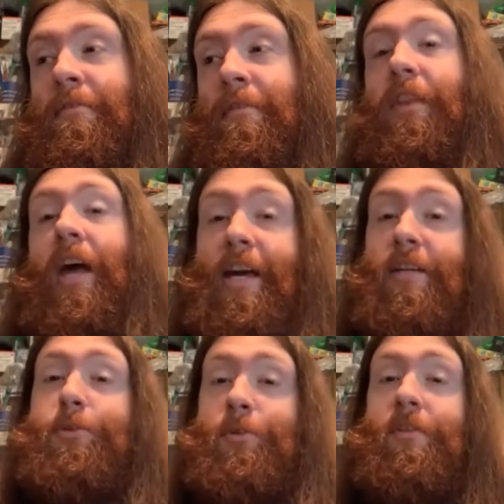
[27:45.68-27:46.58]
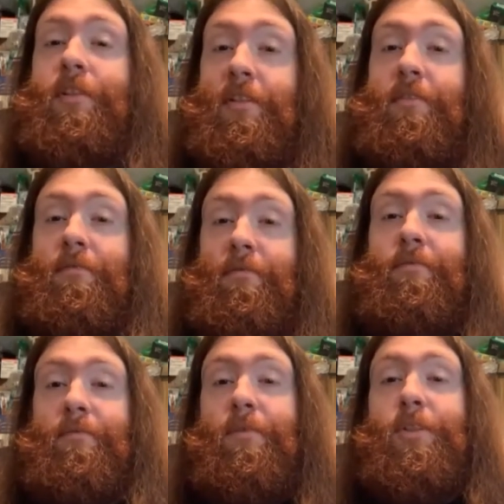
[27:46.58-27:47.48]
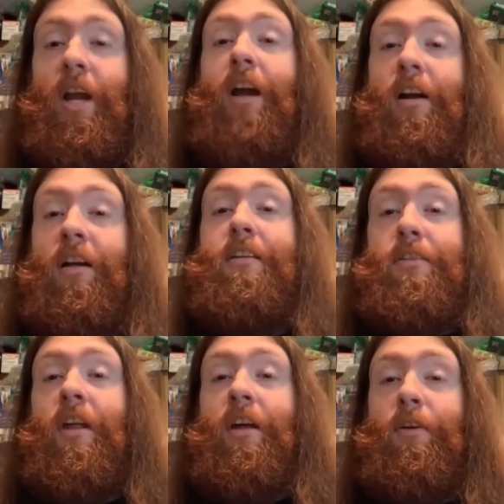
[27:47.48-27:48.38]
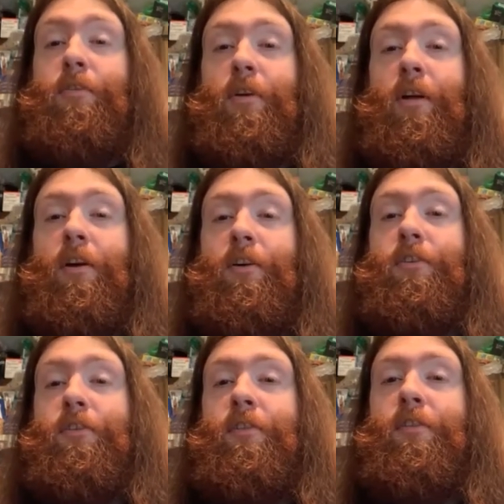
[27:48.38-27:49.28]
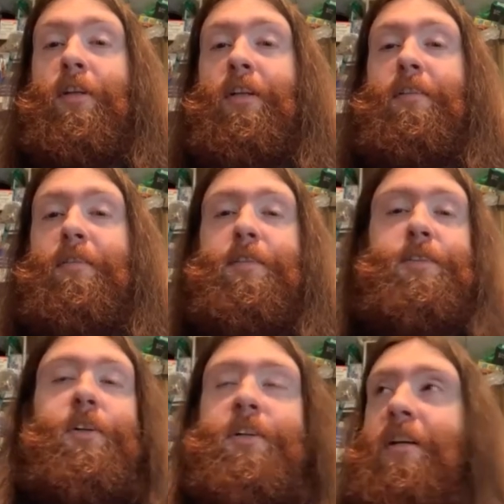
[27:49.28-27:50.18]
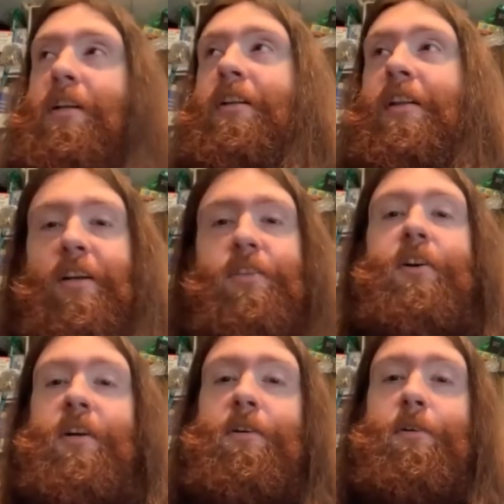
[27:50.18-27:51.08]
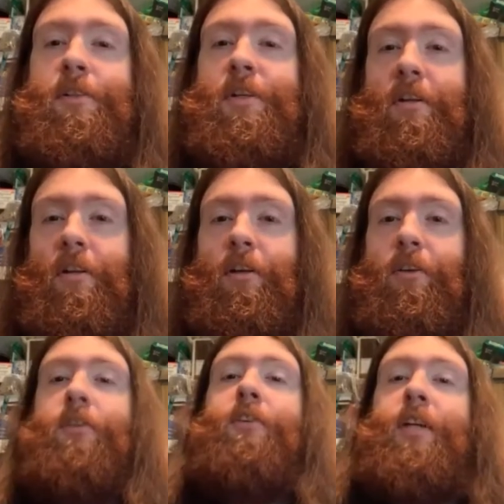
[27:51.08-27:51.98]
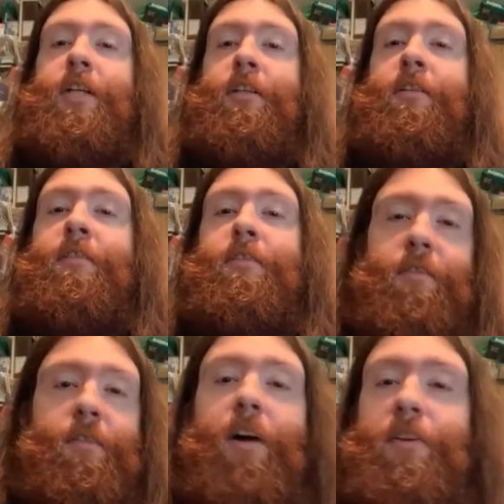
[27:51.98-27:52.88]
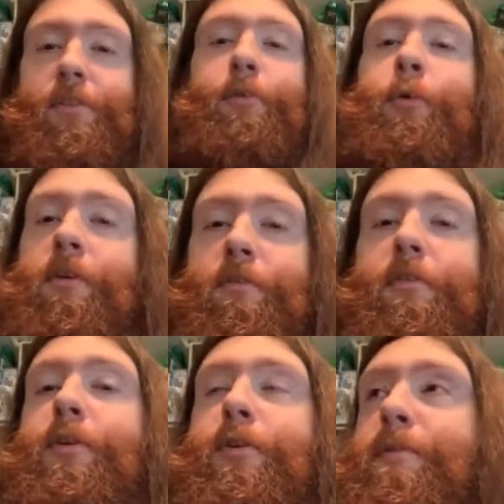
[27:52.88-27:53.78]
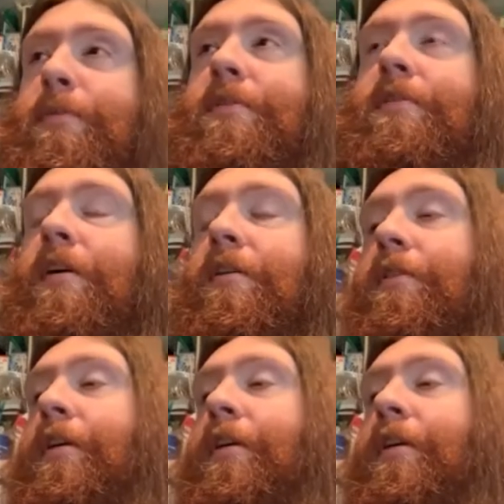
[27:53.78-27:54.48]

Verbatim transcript: the actually scary stuff, you know, and started getting into like Dario Argento and all these foreign films and stuff.